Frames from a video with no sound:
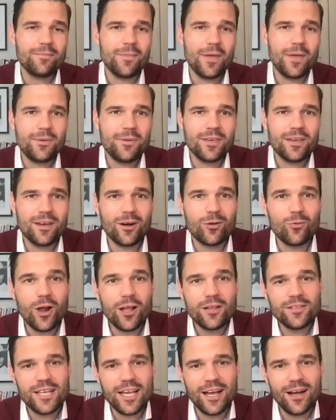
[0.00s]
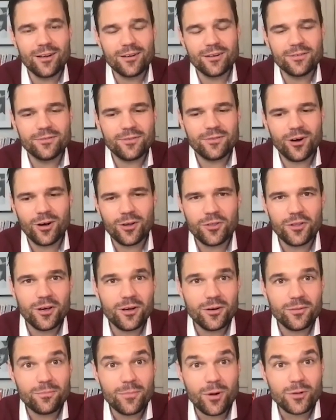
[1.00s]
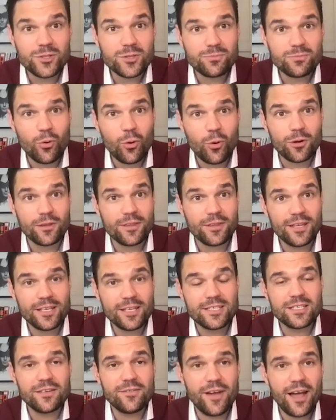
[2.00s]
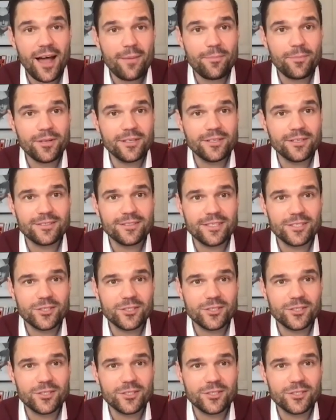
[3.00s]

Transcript: maybe a rundown of all the most important things that have happened